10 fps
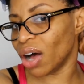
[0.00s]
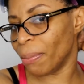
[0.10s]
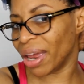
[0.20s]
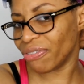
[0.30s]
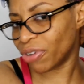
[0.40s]
I
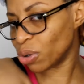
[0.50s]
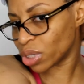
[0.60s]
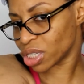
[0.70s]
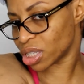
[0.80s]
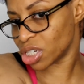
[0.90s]
may
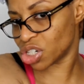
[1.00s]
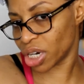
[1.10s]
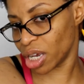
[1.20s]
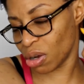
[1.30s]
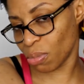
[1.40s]
focus the
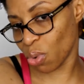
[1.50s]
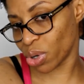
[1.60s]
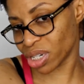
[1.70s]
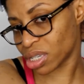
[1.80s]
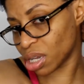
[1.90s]
gel
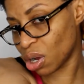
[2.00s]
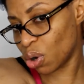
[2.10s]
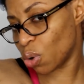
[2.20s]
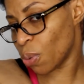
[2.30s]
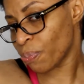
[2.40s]
more
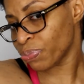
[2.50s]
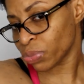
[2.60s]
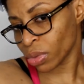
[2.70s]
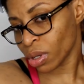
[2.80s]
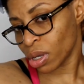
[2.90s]
so
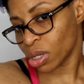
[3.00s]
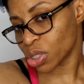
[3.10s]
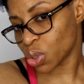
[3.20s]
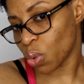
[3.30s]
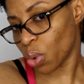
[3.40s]

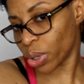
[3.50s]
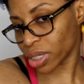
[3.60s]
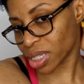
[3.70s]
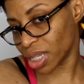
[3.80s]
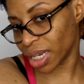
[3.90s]

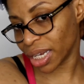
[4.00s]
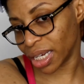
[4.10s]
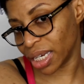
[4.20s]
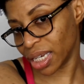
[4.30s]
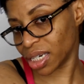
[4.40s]
towards the
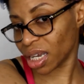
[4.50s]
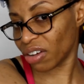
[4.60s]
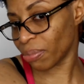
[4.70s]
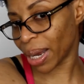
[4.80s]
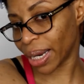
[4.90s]
end
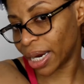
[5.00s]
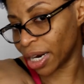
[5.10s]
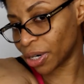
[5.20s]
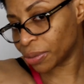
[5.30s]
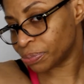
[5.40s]
of my hair,